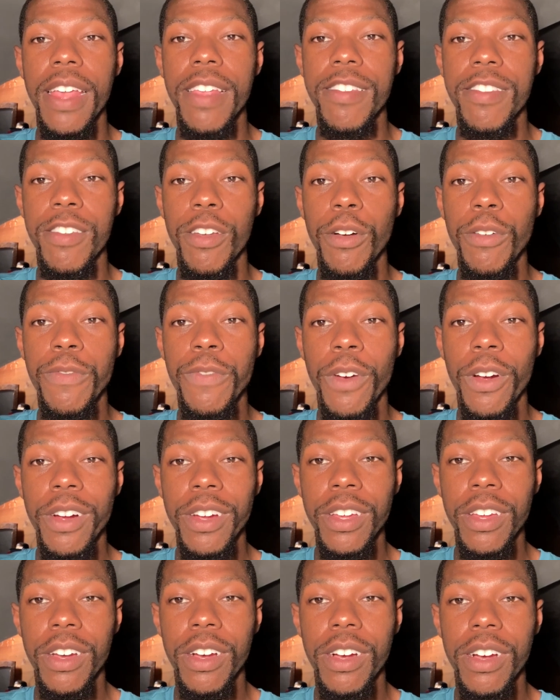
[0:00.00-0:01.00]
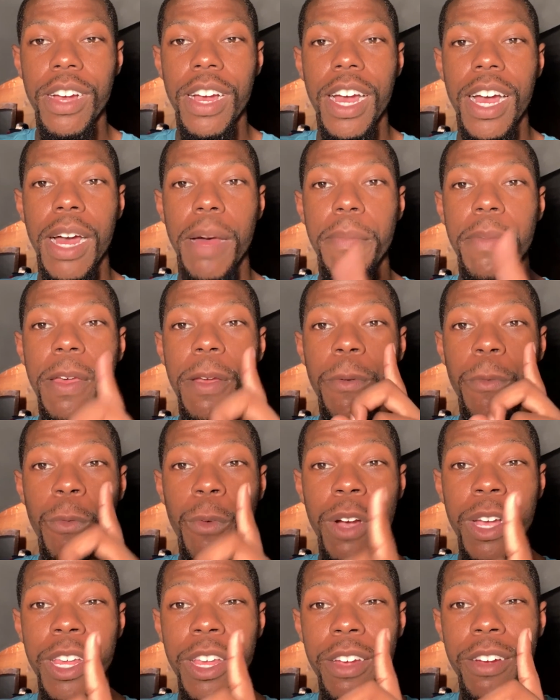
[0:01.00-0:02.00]
And so far, y'all, I've been
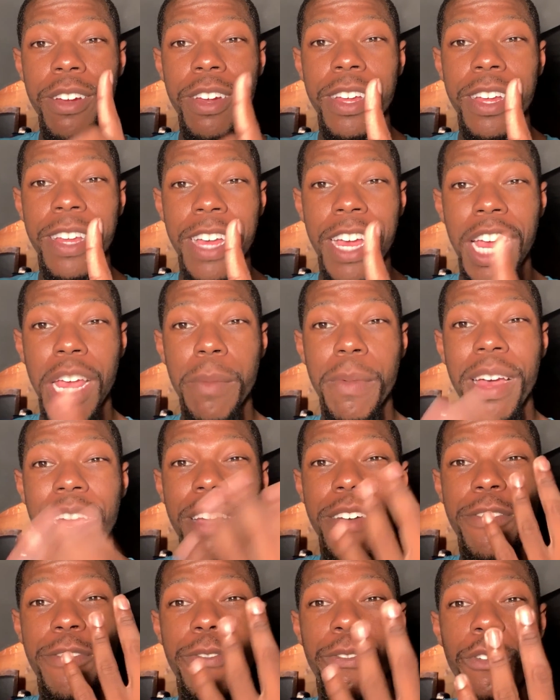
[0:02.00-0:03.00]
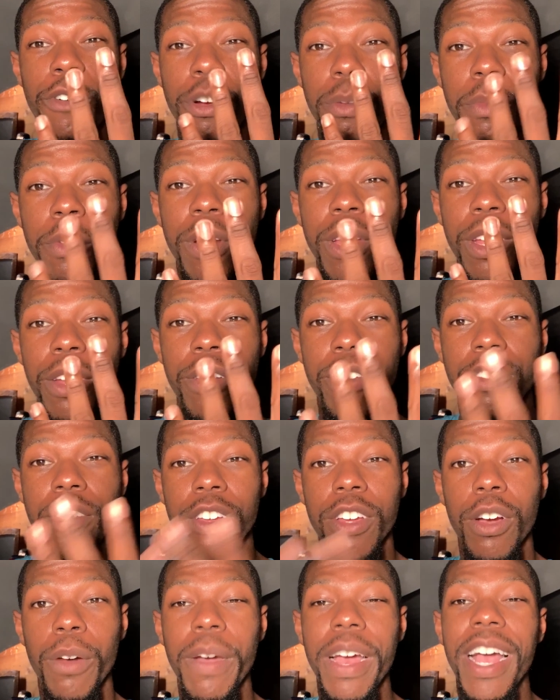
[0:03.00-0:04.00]
one year in the game. I have four more years
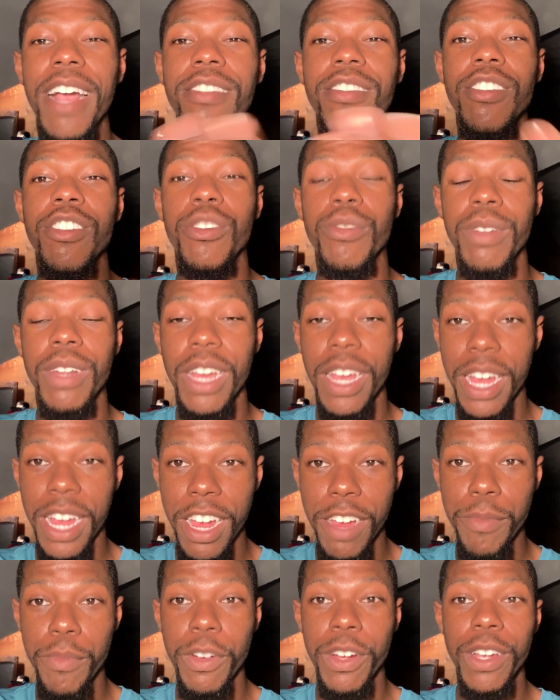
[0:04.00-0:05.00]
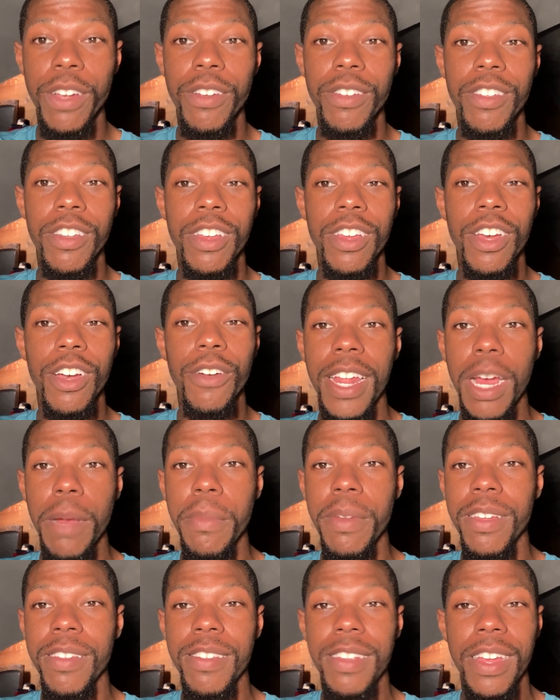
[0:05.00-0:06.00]
to go, actually three and a half more years ago. And I
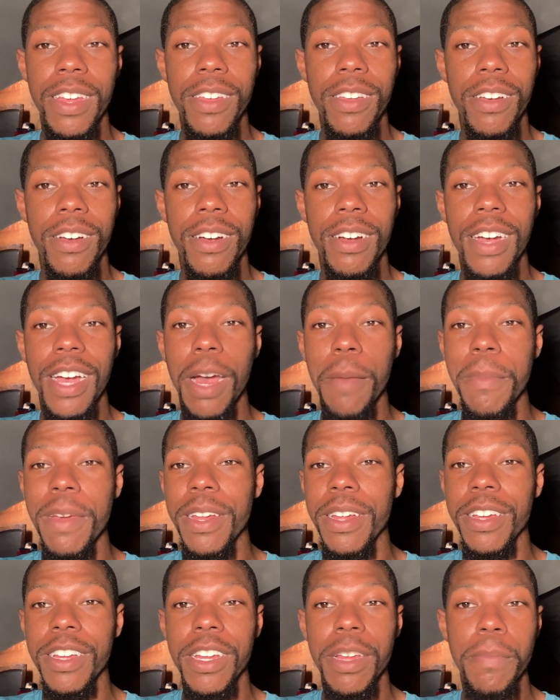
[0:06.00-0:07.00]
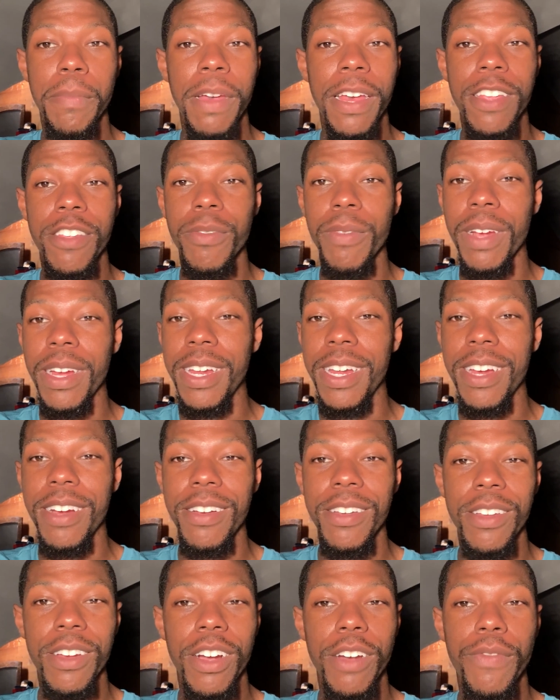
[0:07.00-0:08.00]
must say, y'all, I'm at a good pace right
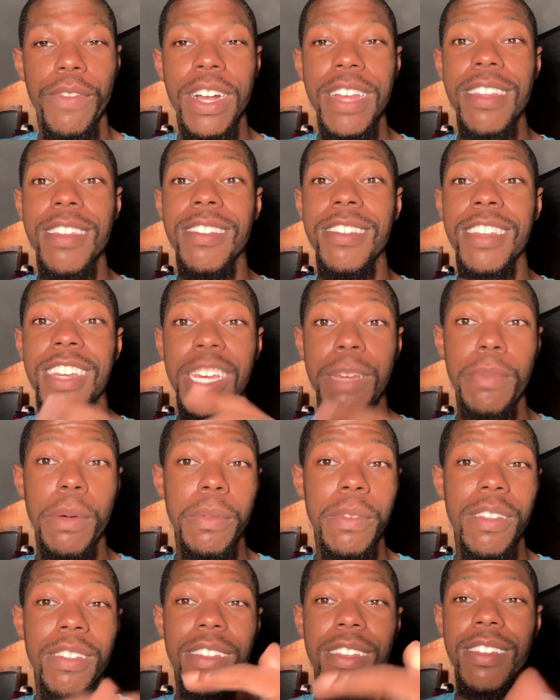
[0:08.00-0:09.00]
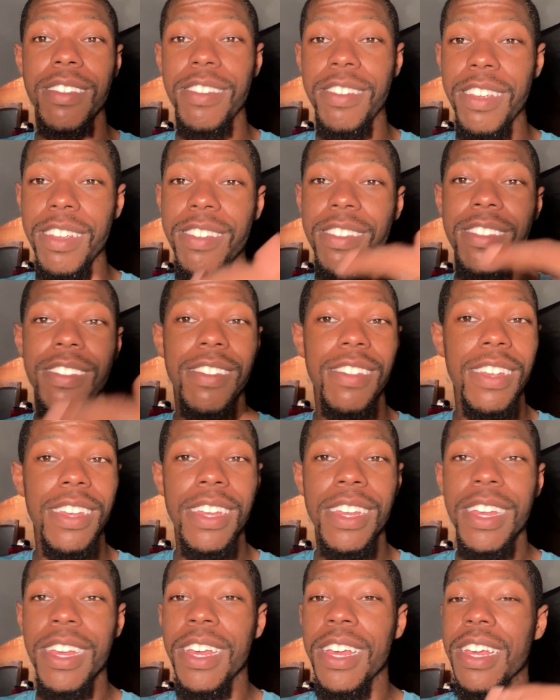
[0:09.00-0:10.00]
now, y'all. If I just keep up this
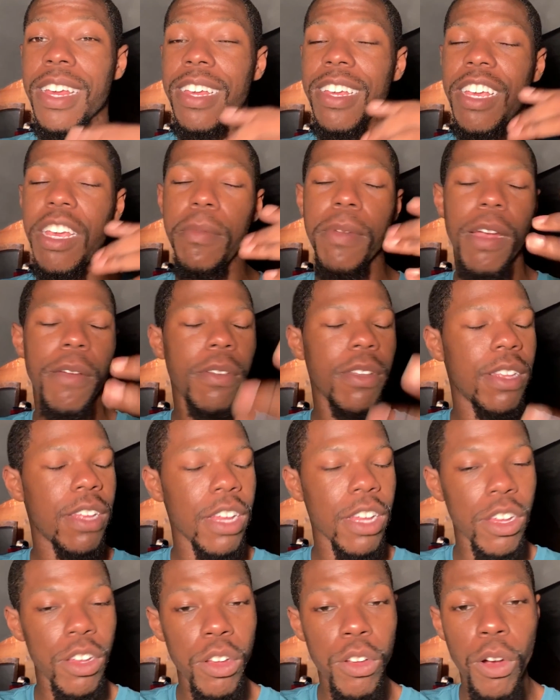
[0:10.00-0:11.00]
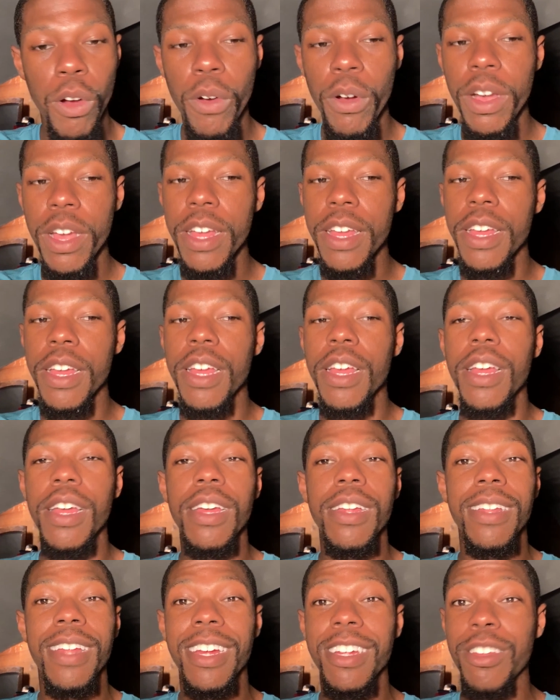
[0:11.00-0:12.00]
consistency, keep everything going,
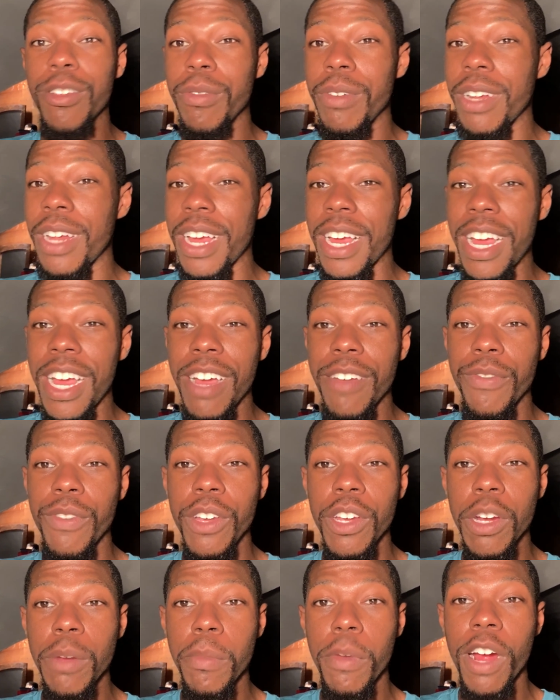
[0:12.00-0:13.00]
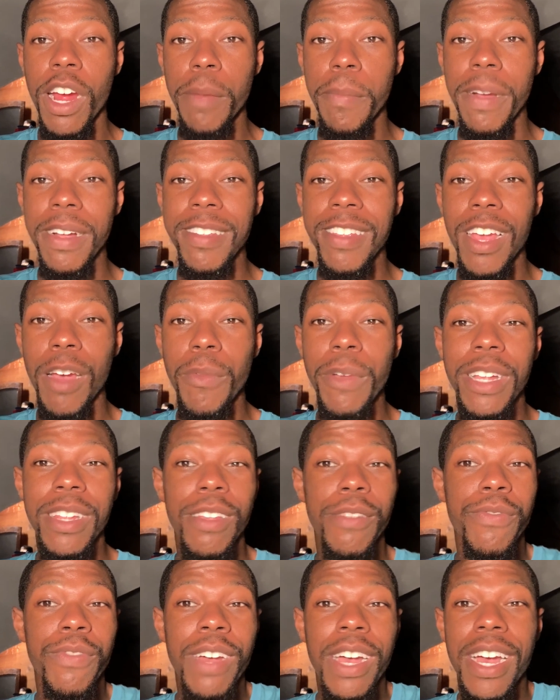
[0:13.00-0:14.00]
that three and a half year mark, by the time we get
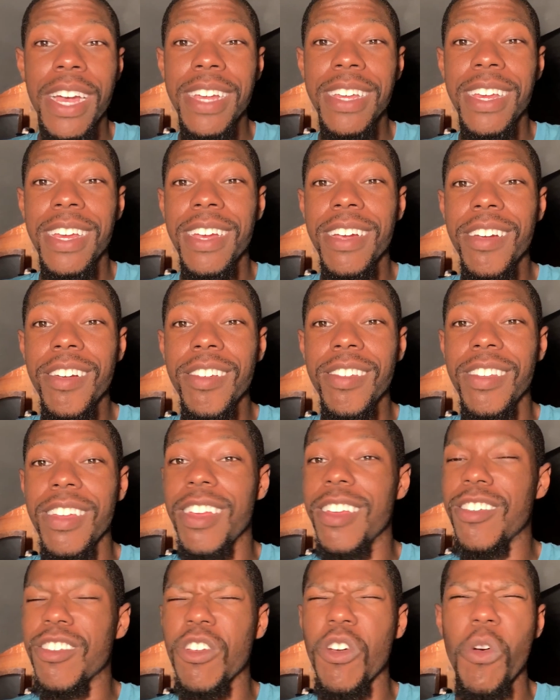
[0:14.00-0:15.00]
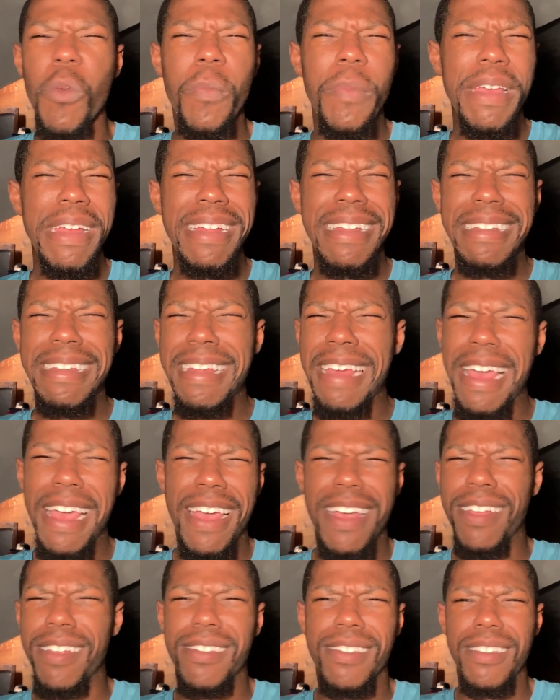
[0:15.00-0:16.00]
to five years, it's gonna be
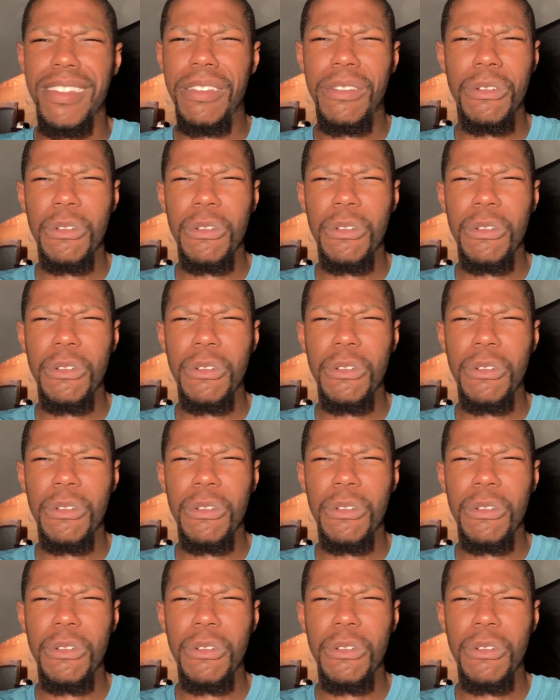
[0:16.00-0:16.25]
nasty.